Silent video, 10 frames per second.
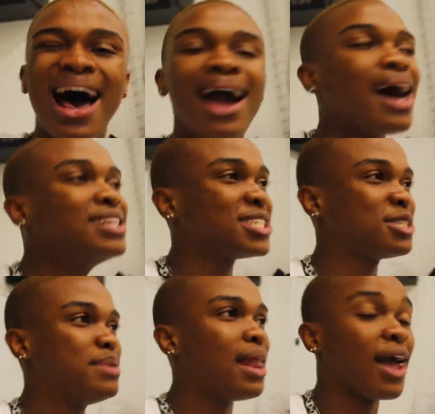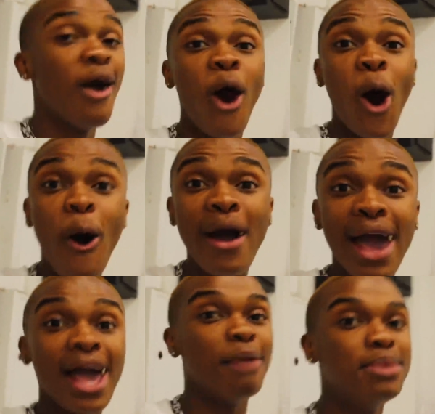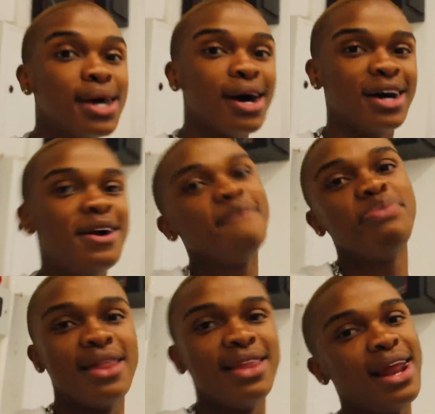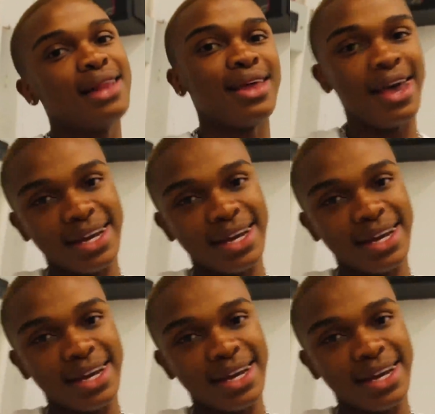I can't just be like, oh, hey, I'm here. And then at the